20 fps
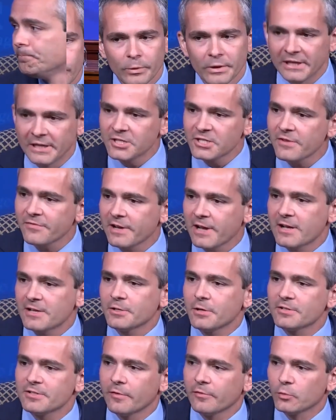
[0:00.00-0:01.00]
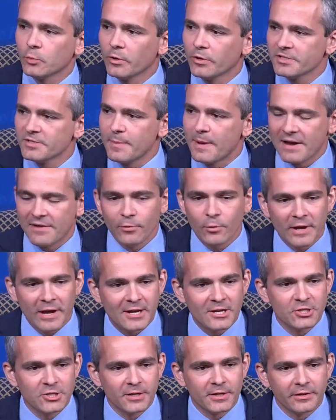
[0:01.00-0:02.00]
We each have to ask ourselves, what is my
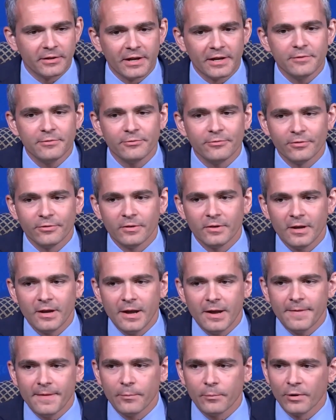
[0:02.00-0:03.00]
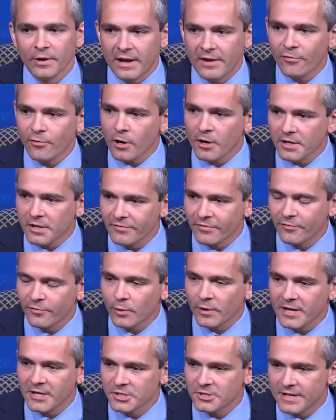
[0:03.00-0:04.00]
vocation in life? And then whatever our given
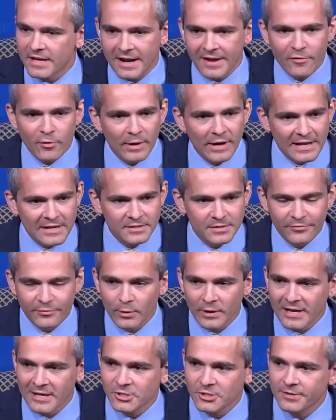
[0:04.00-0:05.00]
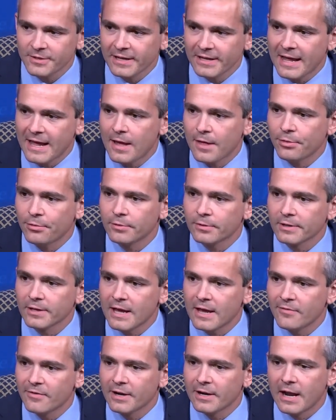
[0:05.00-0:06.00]
vocation, not everyone has the vocation that Catherine,
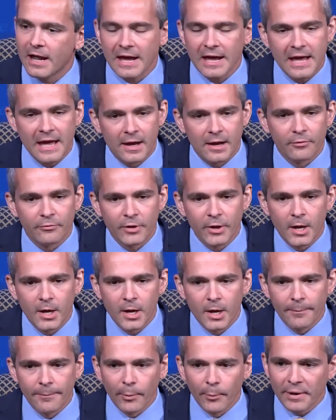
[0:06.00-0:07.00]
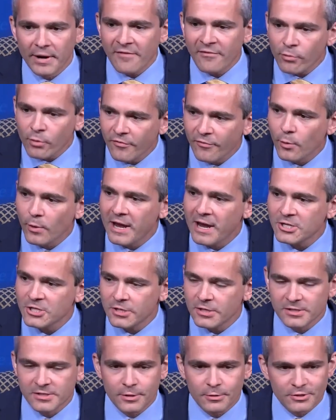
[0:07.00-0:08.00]
Kevin, and I have, but whatever our
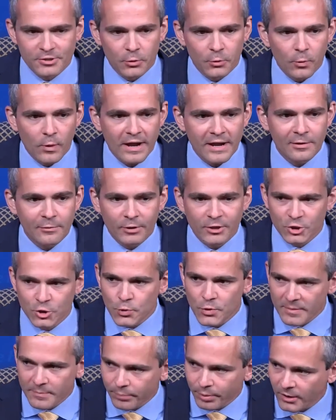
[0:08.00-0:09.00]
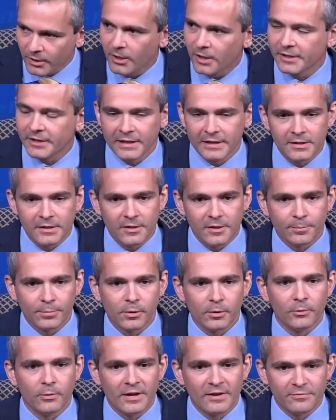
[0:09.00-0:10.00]
vocation is, there's a way in which you can plug into the
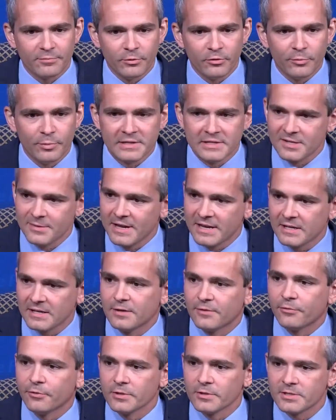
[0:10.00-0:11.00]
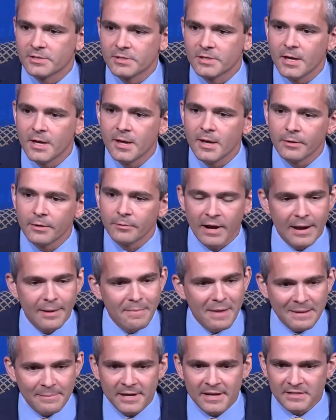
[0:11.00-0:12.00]
pro-life movement to make a difference. Right?
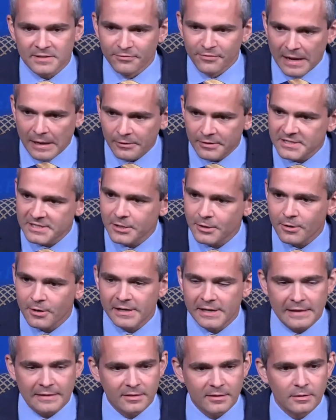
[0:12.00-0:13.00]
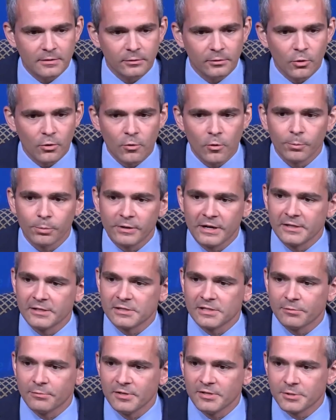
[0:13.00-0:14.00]
And maybe it's volunteering at the local
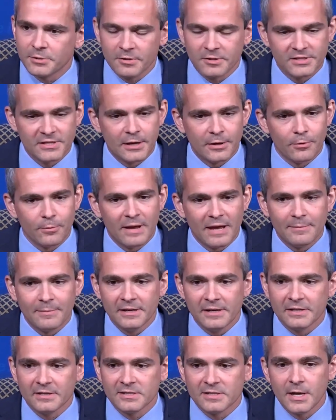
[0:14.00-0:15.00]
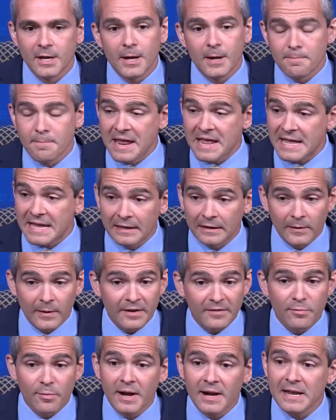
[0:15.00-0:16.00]
pregnancy resource center. Maybe it's making a
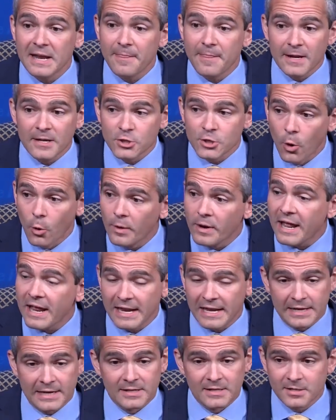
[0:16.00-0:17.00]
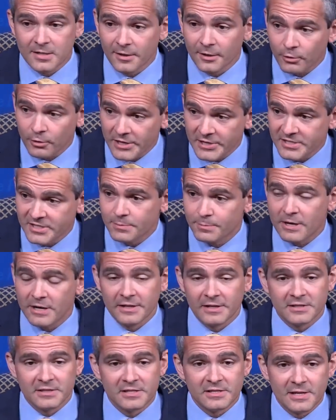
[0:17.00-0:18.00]
lot of money and then donating it to the Crisis
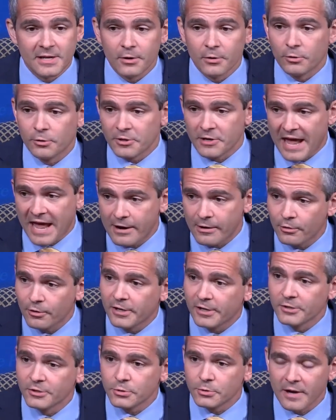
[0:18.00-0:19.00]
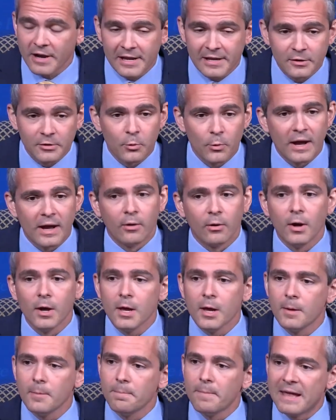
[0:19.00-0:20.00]
Pregnancy Center or to Heritage or AUL.
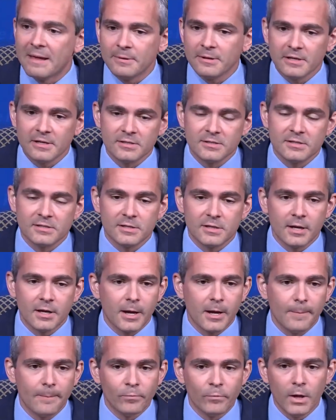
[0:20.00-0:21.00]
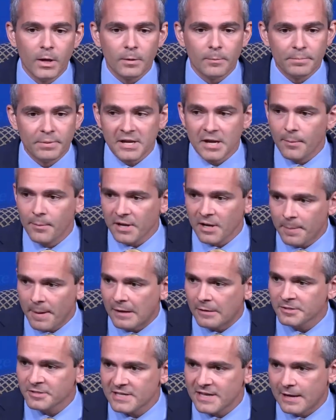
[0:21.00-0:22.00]
Maybe it's becoming a
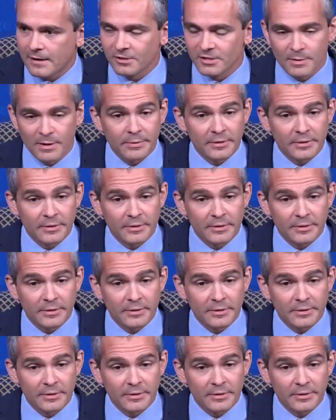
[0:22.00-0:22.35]
policy analyst.